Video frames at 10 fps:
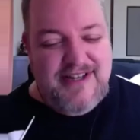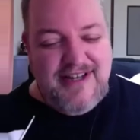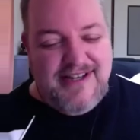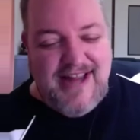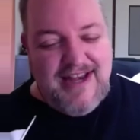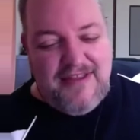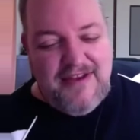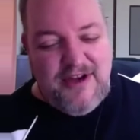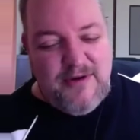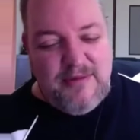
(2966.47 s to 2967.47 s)
it's got
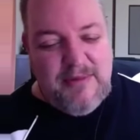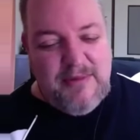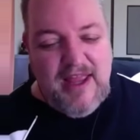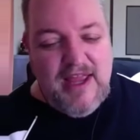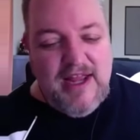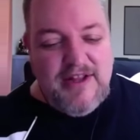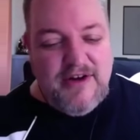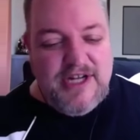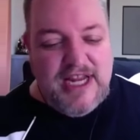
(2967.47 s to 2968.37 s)
nothing to do with me. There's a